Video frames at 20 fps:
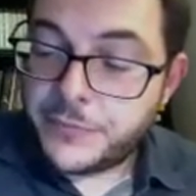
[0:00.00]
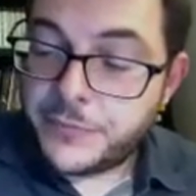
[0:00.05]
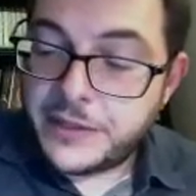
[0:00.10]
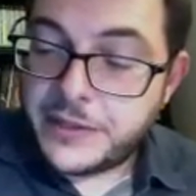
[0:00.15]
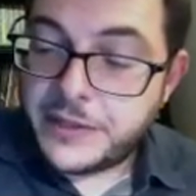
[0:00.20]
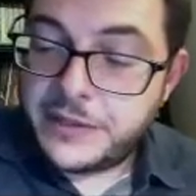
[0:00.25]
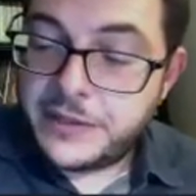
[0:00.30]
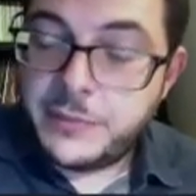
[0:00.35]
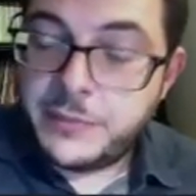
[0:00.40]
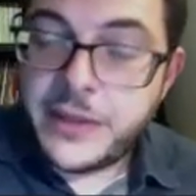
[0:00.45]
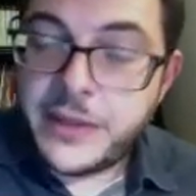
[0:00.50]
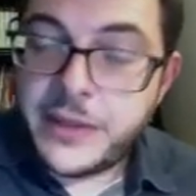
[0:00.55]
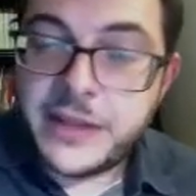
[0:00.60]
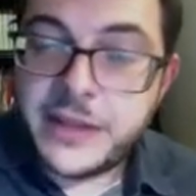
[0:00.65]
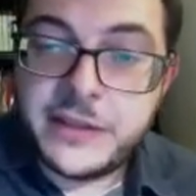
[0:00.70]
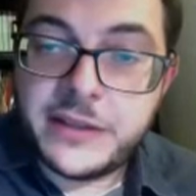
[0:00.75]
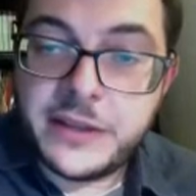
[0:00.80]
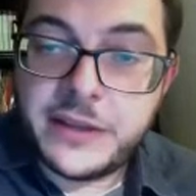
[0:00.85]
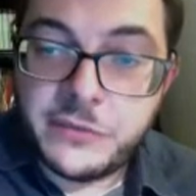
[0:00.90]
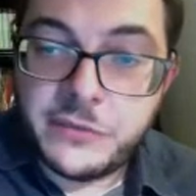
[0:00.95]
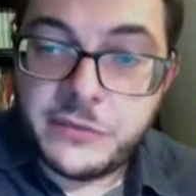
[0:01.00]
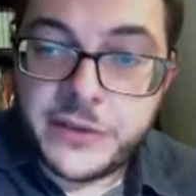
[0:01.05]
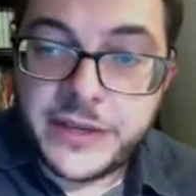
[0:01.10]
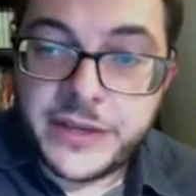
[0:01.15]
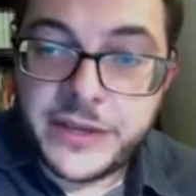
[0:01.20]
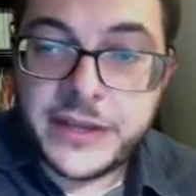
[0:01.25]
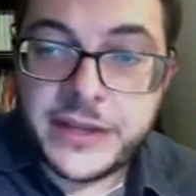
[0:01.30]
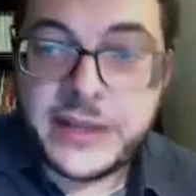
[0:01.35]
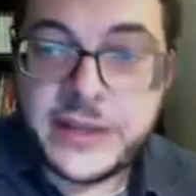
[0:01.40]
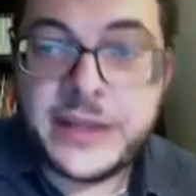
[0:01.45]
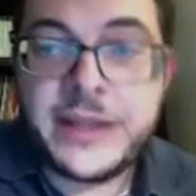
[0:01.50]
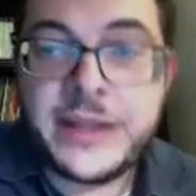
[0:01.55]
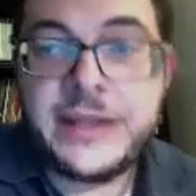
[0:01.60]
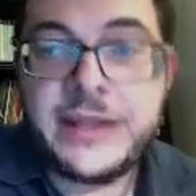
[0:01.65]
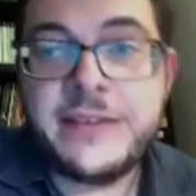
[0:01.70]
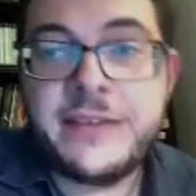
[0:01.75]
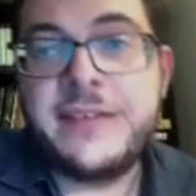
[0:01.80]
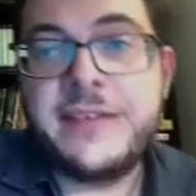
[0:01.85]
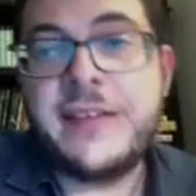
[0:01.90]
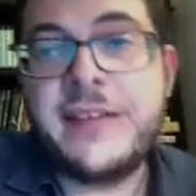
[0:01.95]
the bacteria
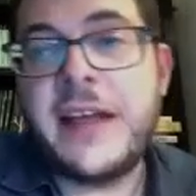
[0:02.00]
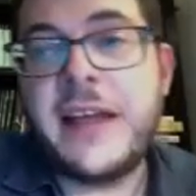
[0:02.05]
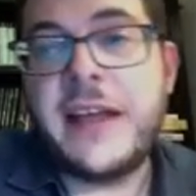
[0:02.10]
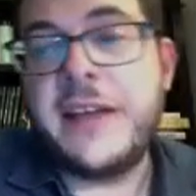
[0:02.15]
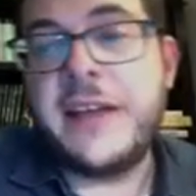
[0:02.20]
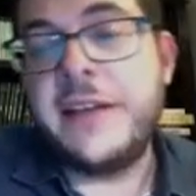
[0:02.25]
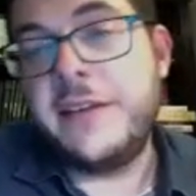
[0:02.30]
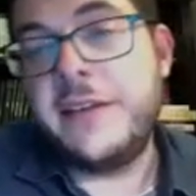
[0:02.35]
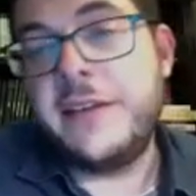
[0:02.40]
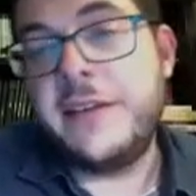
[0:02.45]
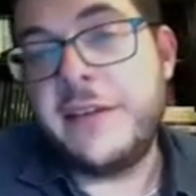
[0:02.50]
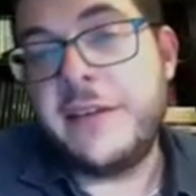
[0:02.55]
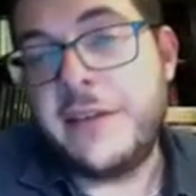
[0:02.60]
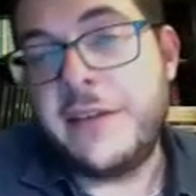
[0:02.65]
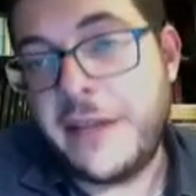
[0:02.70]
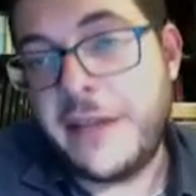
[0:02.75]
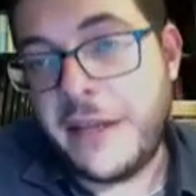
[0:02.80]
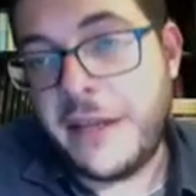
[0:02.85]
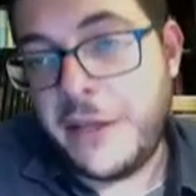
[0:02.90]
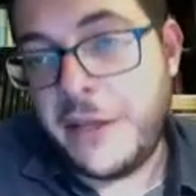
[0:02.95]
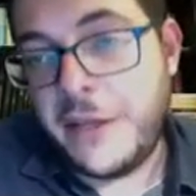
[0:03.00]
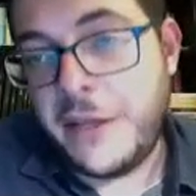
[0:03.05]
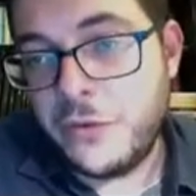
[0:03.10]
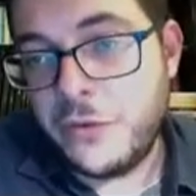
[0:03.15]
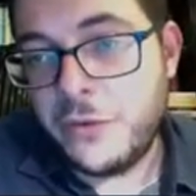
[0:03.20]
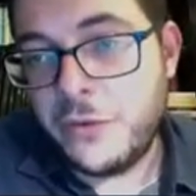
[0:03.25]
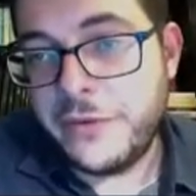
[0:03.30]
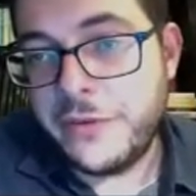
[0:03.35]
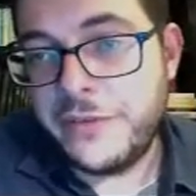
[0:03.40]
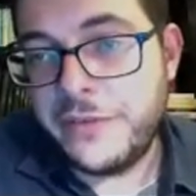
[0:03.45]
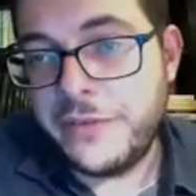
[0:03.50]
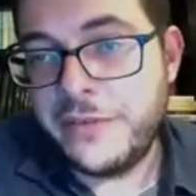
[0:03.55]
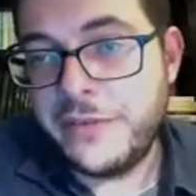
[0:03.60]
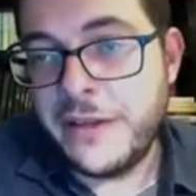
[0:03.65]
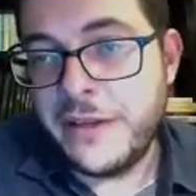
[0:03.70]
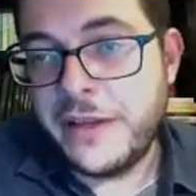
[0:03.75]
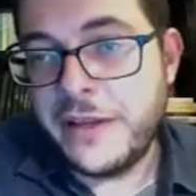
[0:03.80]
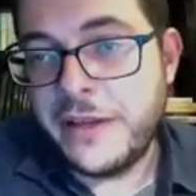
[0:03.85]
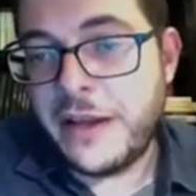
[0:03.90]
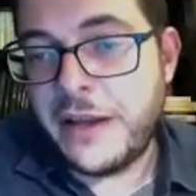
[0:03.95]
inside the uterus
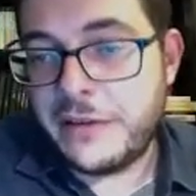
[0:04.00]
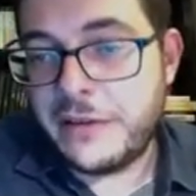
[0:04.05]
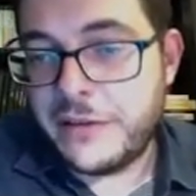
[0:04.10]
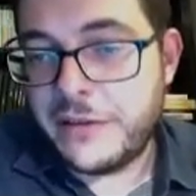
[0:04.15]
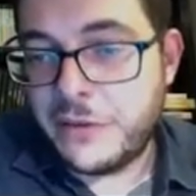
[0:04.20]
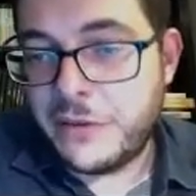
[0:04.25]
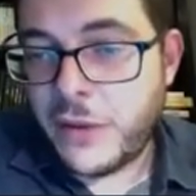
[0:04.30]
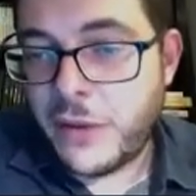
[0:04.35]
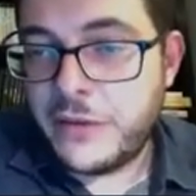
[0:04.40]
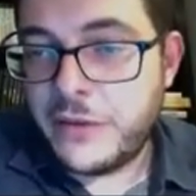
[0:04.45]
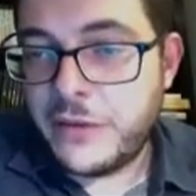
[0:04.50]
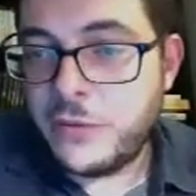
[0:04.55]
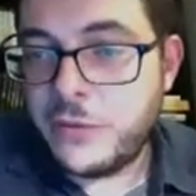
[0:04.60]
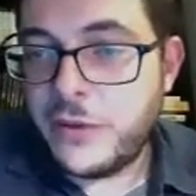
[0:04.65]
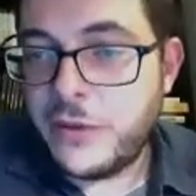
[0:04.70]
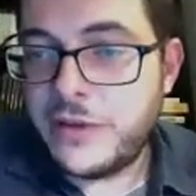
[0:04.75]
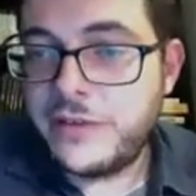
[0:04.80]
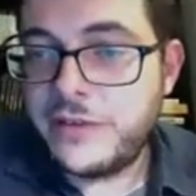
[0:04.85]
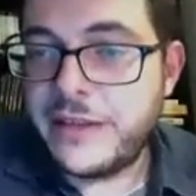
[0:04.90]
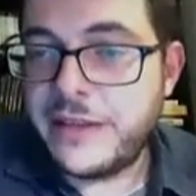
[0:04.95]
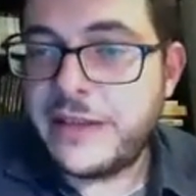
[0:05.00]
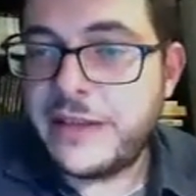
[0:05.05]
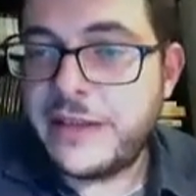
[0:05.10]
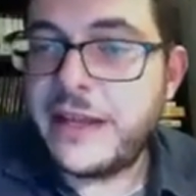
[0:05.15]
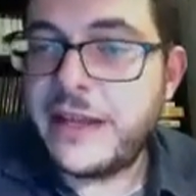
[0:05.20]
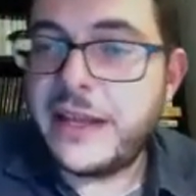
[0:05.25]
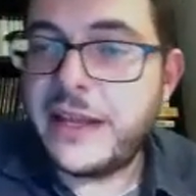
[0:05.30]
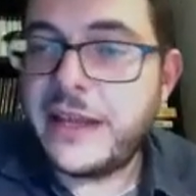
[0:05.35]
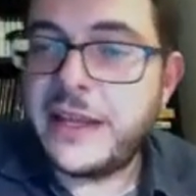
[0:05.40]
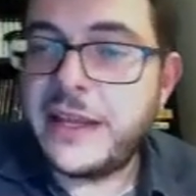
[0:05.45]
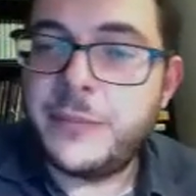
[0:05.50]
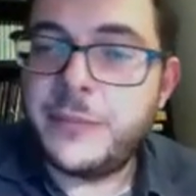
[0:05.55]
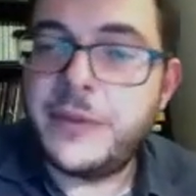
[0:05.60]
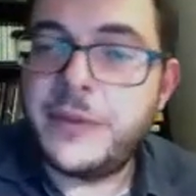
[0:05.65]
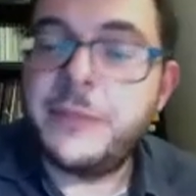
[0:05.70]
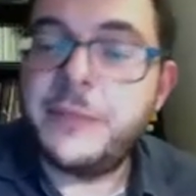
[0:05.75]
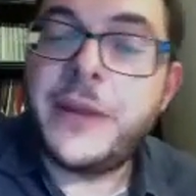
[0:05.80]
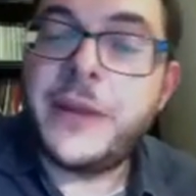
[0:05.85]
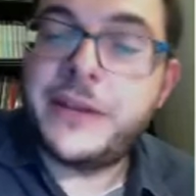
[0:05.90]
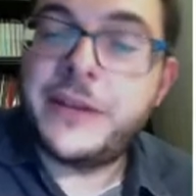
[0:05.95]
are the right ones, and they keep the
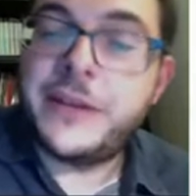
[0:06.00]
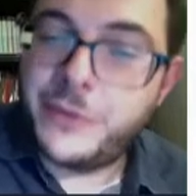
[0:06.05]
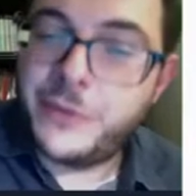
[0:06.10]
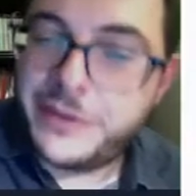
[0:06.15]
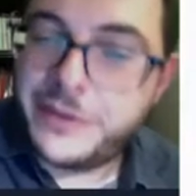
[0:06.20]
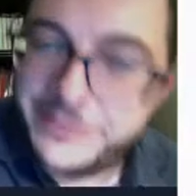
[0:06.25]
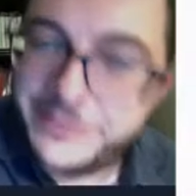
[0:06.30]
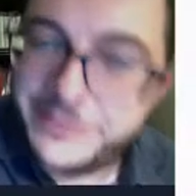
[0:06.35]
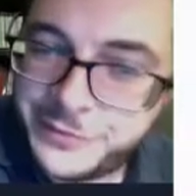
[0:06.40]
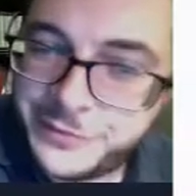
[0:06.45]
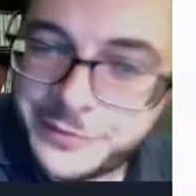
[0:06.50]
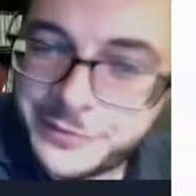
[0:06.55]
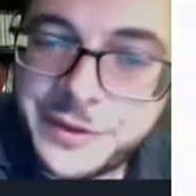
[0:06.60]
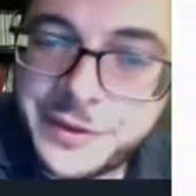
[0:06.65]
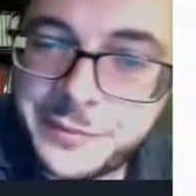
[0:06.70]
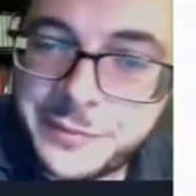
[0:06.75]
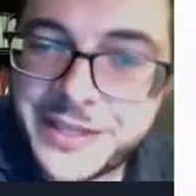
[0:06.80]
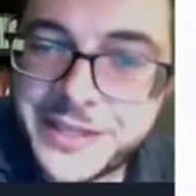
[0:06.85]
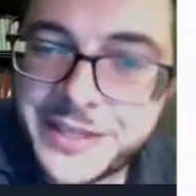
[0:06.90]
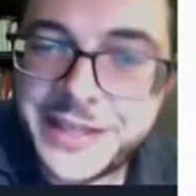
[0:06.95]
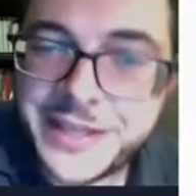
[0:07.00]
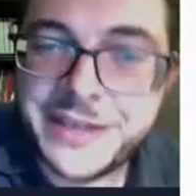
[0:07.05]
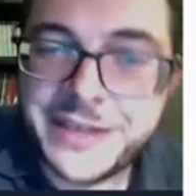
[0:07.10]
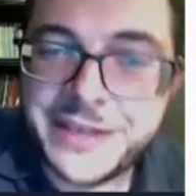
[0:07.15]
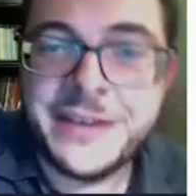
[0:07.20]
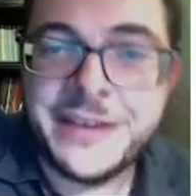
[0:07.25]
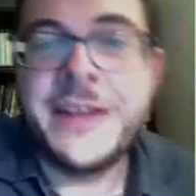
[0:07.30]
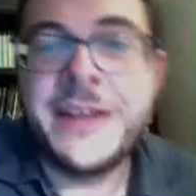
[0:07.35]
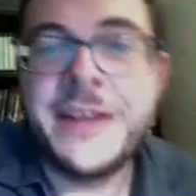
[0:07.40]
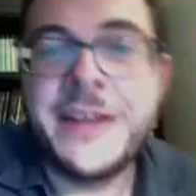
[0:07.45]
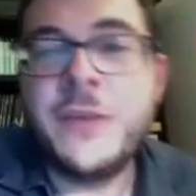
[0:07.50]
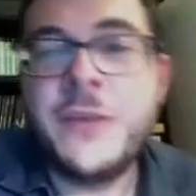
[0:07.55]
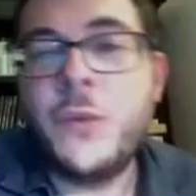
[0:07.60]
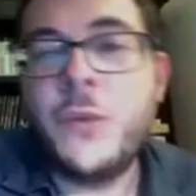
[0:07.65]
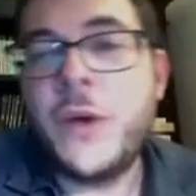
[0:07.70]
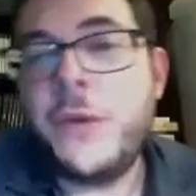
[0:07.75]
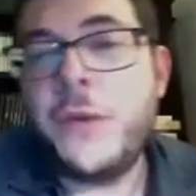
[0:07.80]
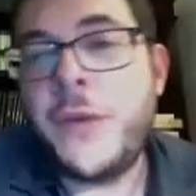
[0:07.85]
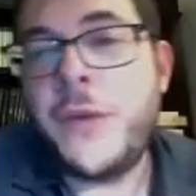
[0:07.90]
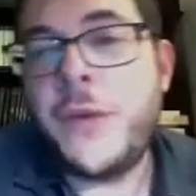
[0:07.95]
bad ones from coming in.
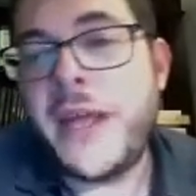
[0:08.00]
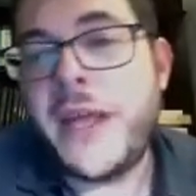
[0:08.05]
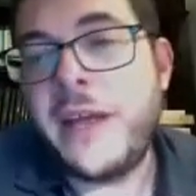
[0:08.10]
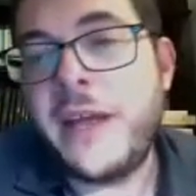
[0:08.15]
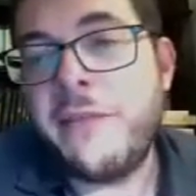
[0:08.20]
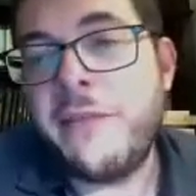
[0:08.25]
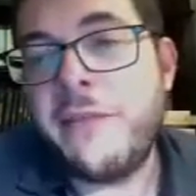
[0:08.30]
When we have